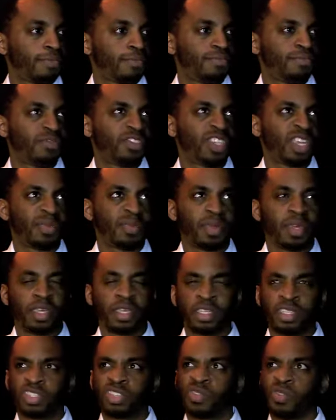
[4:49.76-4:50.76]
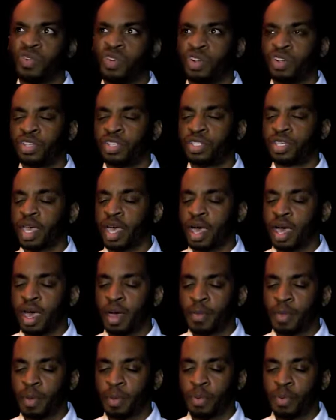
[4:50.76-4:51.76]
something towards
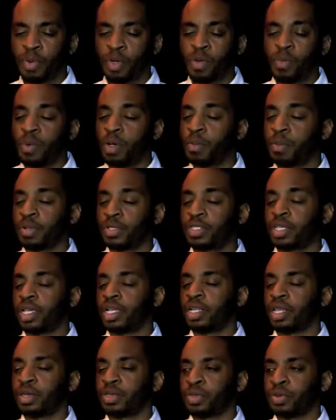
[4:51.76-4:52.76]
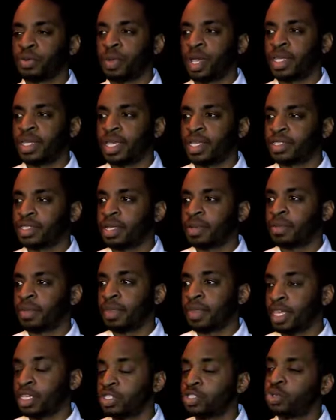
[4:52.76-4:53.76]
a 0.1% click-through rate, that's something
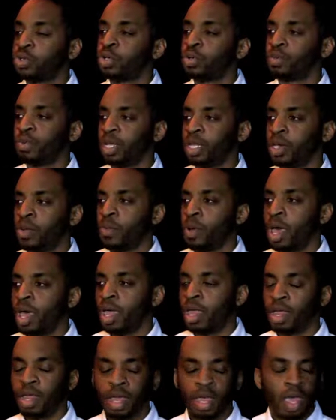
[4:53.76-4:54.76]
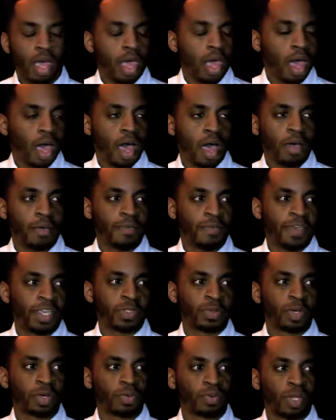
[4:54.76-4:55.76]
that's doing really well.
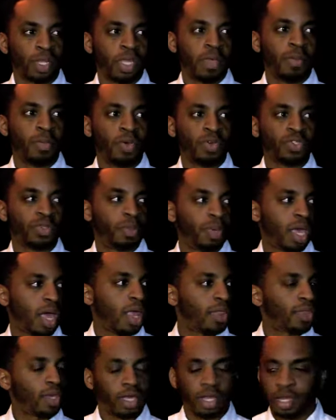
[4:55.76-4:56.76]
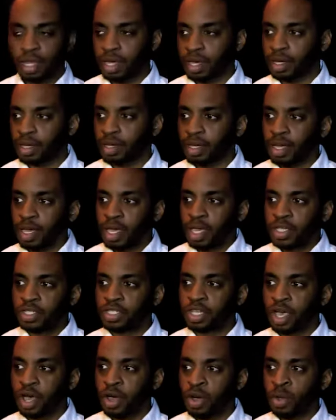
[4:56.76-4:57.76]
Facebook really moves beyond the click.
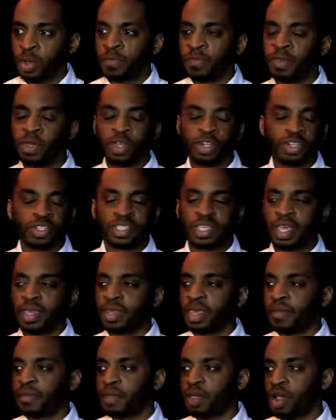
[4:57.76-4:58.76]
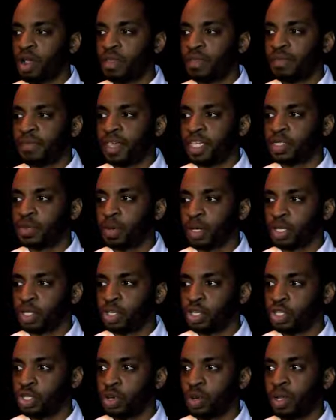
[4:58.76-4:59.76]
So if you understand that if you're on Facebook, you
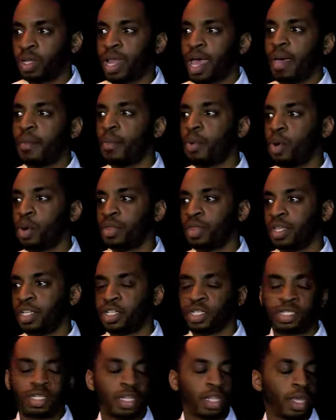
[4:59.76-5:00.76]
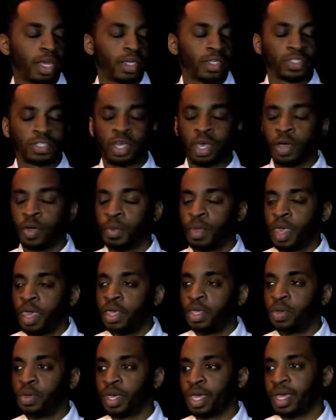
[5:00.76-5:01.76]
can do a lot more than just click. So
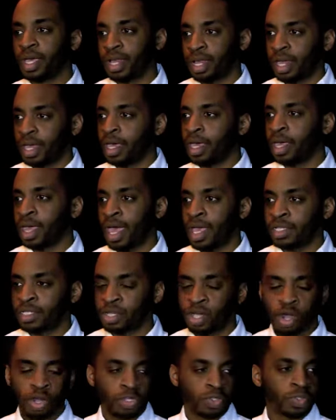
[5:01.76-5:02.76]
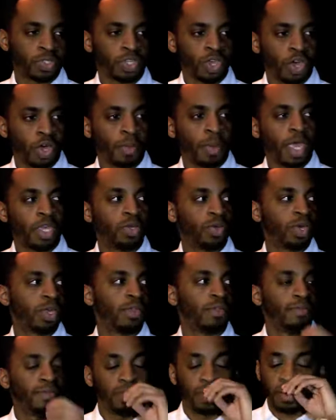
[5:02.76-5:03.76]
you can click, as Carl was talking about, you
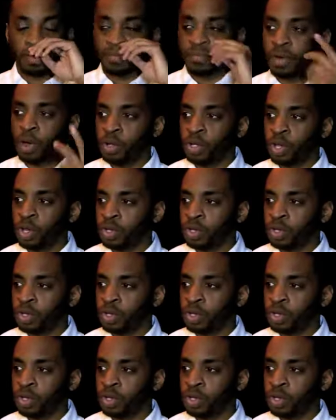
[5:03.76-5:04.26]
can view a photo,